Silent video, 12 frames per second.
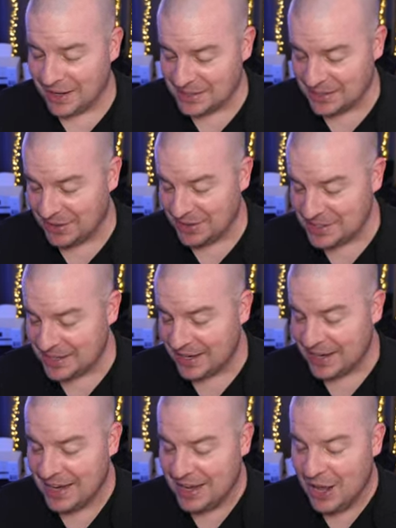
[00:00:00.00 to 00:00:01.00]
I guess he already
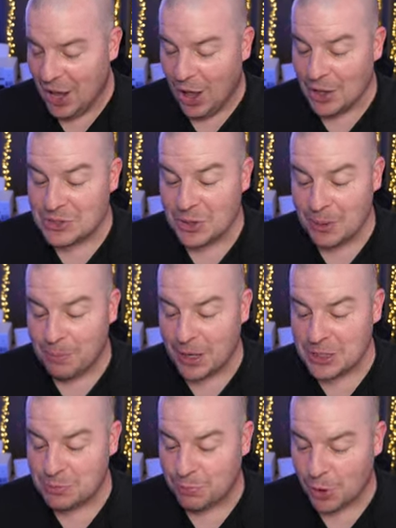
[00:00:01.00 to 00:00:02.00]
said it. Also, the
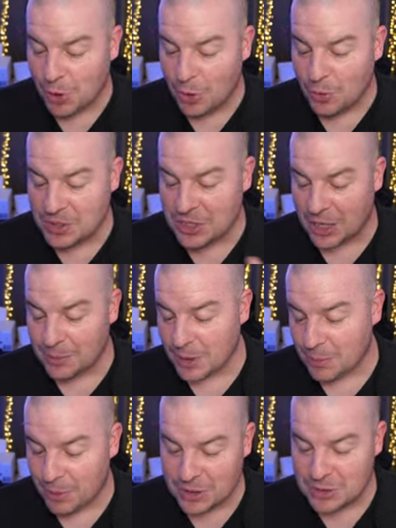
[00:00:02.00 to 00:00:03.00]
Buds Pro, he's talking
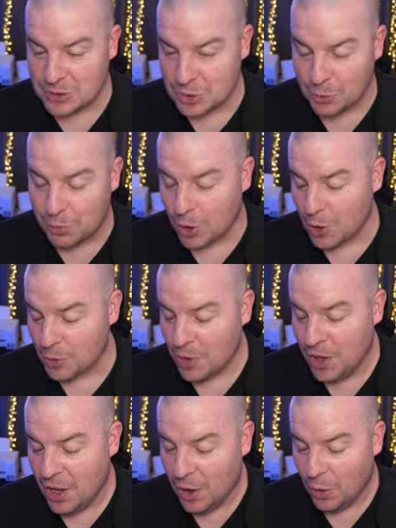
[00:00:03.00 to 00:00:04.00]
about the Buds 2 Pro,
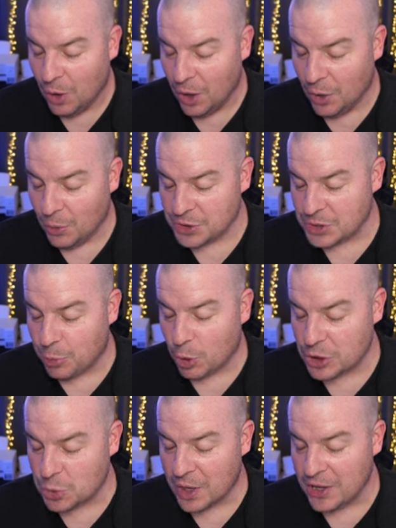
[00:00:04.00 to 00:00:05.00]
uh, will
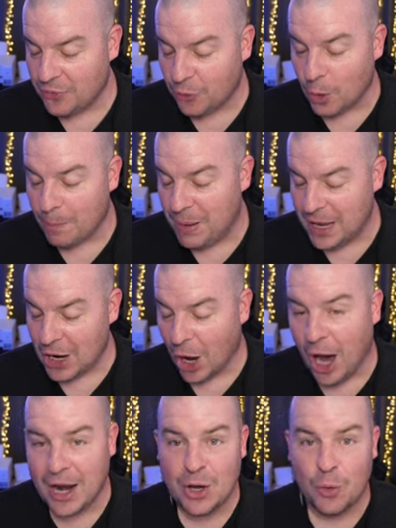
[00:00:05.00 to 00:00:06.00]
support 24 bit
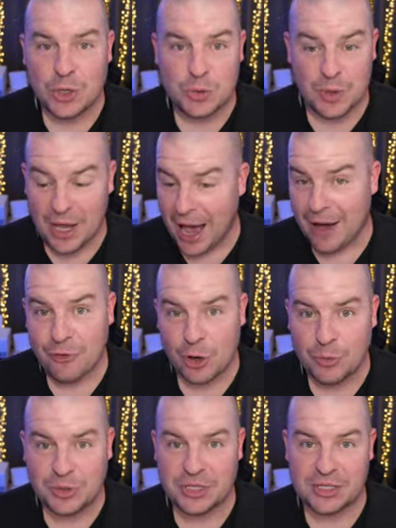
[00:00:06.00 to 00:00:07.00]
audio, which we have
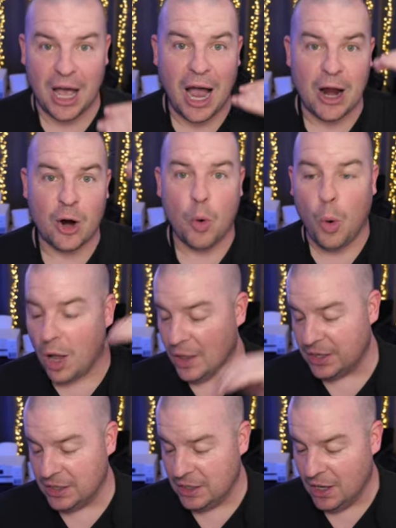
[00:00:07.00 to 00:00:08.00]
heard, which is a higher
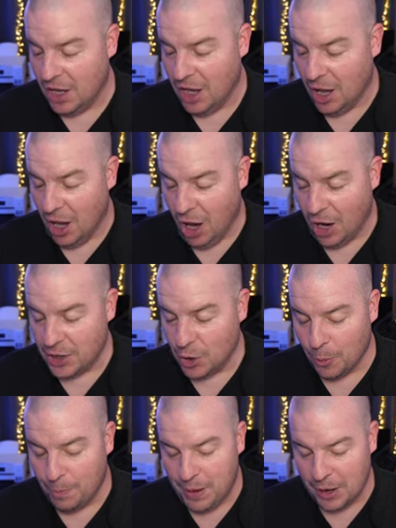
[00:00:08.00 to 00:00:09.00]
quality
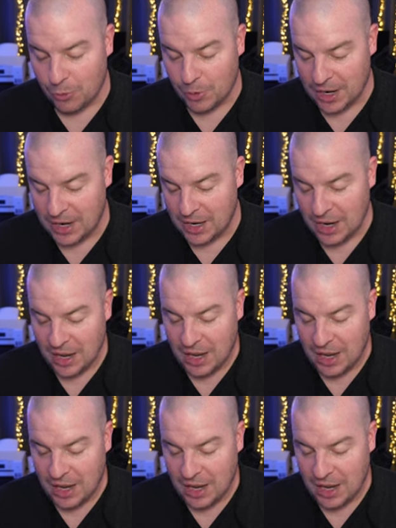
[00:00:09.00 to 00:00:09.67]
audio bit rate.